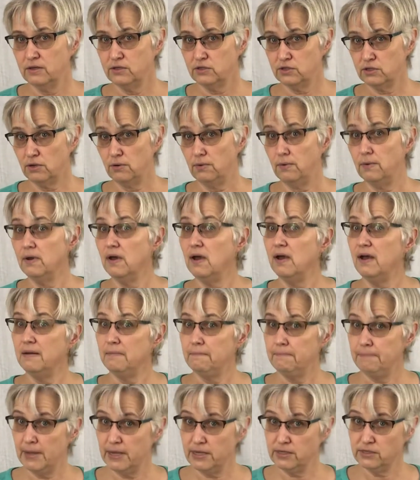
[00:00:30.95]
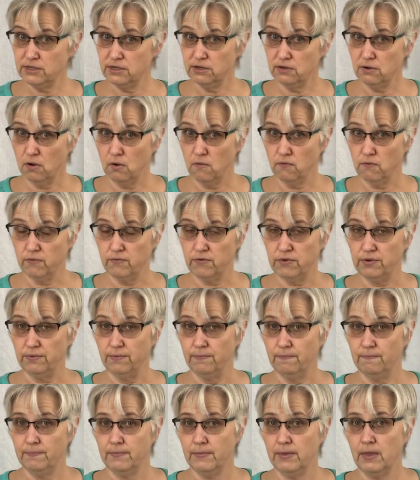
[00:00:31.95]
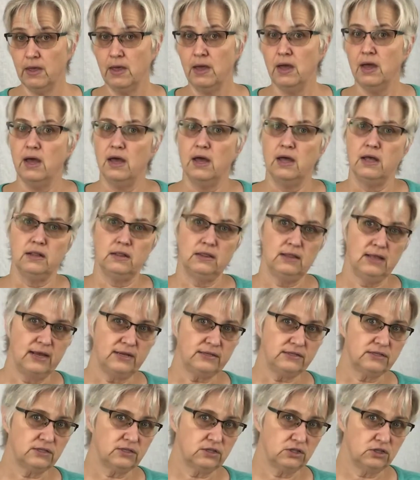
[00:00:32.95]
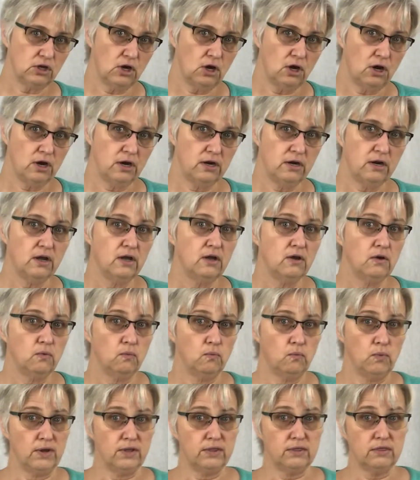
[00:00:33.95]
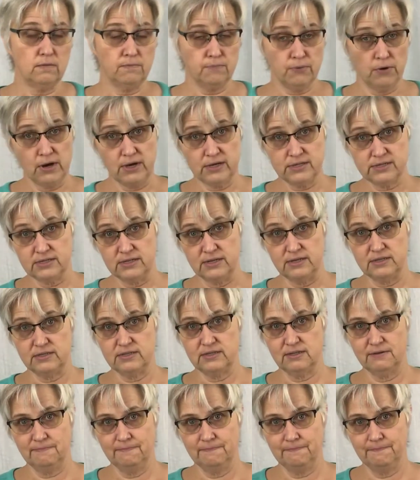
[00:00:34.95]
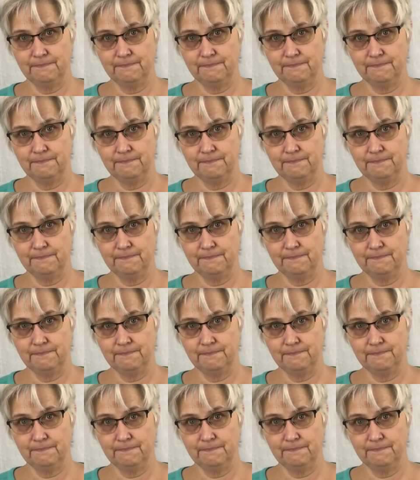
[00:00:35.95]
So, basic overview. Let's start with the process.